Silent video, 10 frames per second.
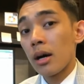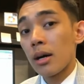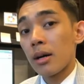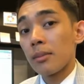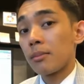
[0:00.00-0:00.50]

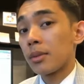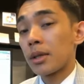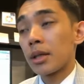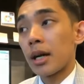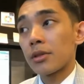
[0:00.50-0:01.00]
Um,
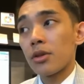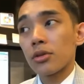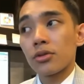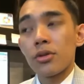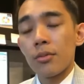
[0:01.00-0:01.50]
but I
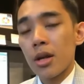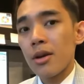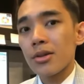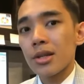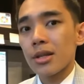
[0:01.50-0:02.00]
talked to someone
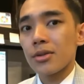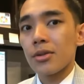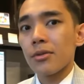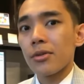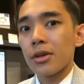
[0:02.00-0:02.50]
else and I
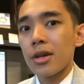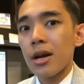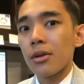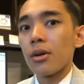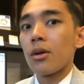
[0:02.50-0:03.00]
sort of figured
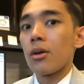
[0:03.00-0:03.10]
out,